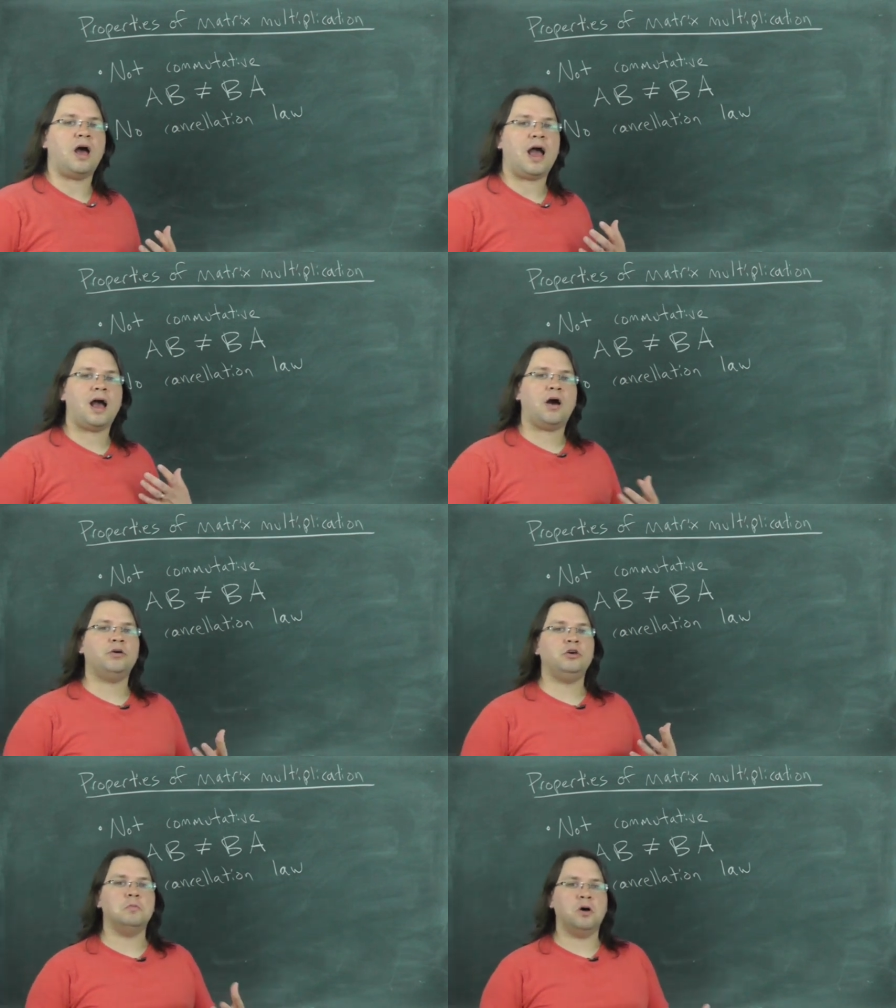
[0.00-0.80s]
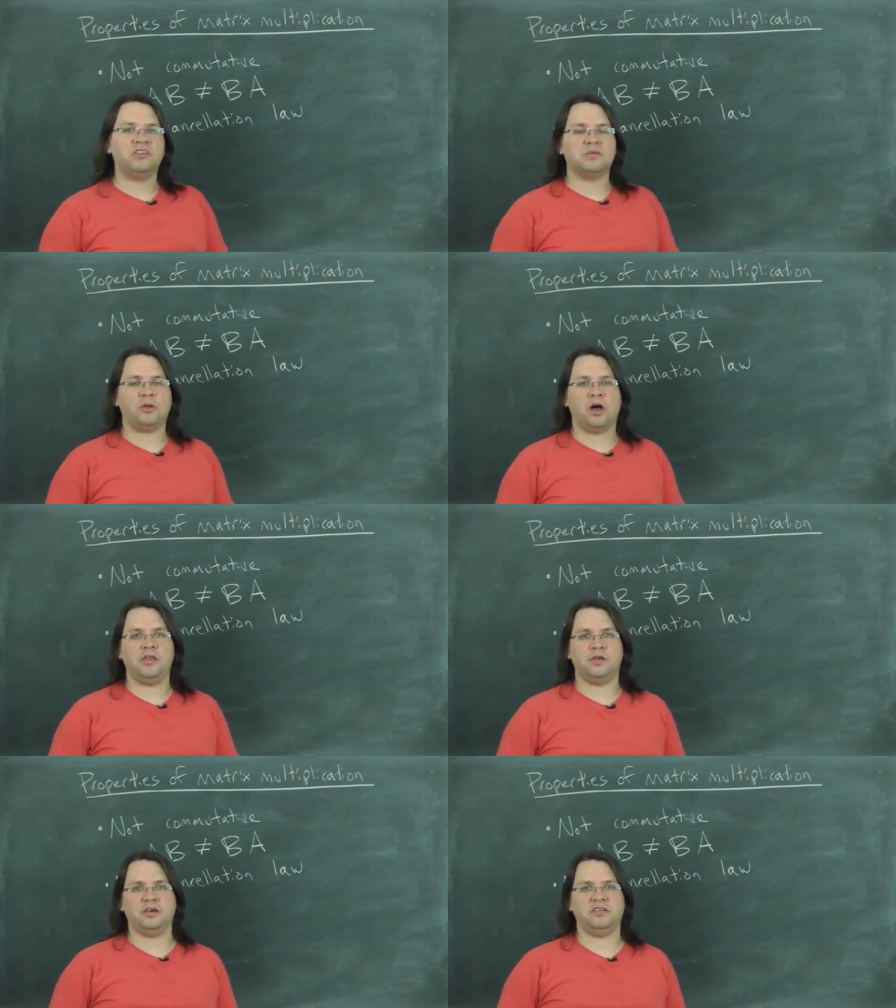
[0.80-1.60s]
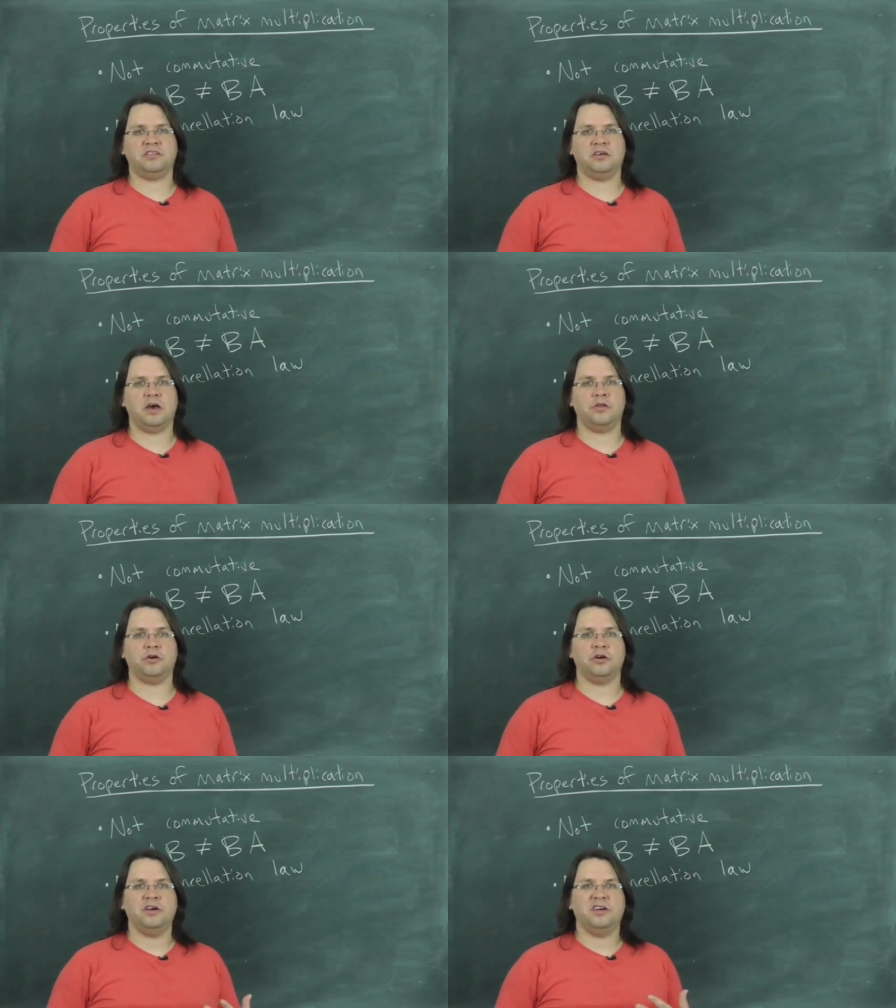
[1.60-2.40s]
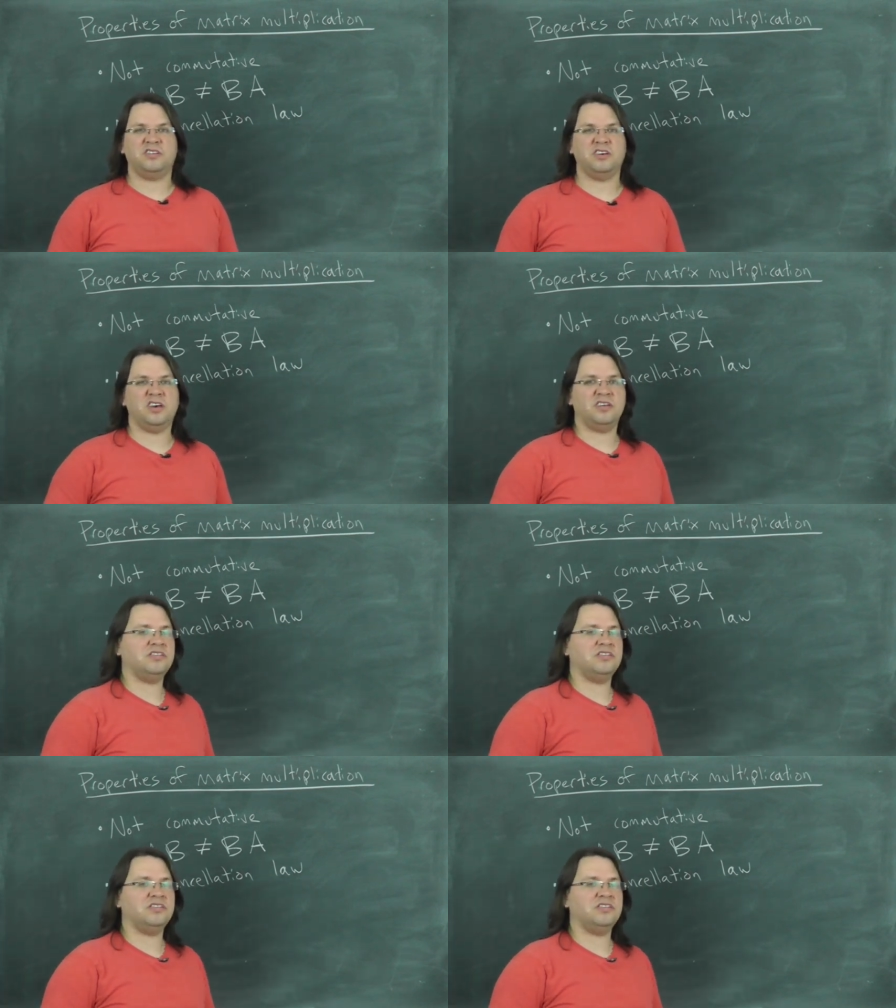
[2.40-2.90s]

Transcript: how you multiply things together to get